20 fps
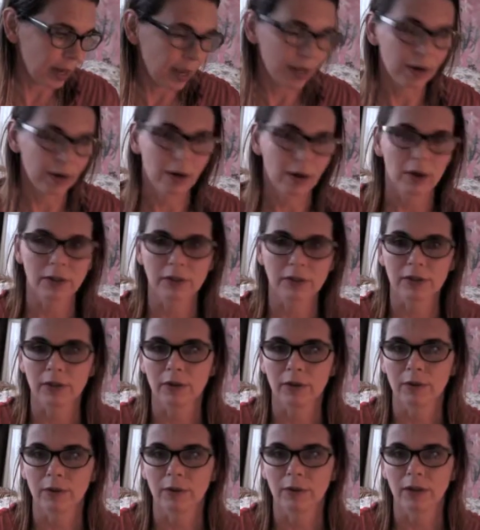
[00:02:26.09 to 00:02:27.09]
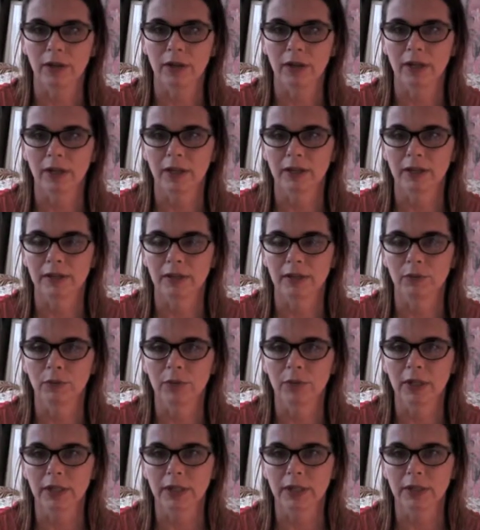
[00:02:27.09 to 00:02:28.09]
And also, uh, it's a
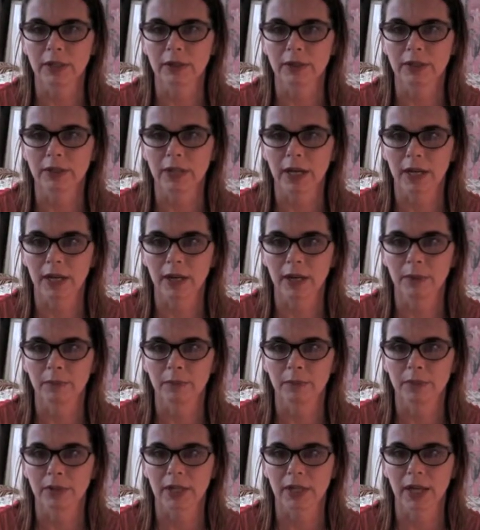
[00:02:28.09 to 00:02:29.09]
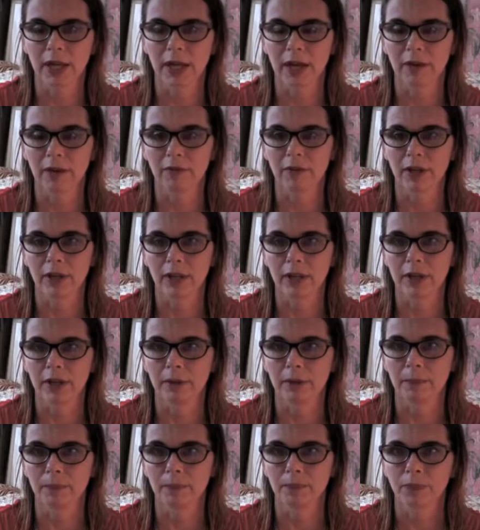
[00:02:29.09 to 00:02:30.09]
really good time to have a
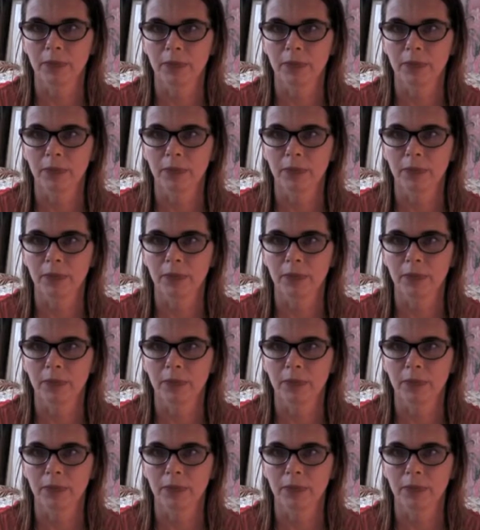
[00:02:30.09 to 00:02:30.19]
um,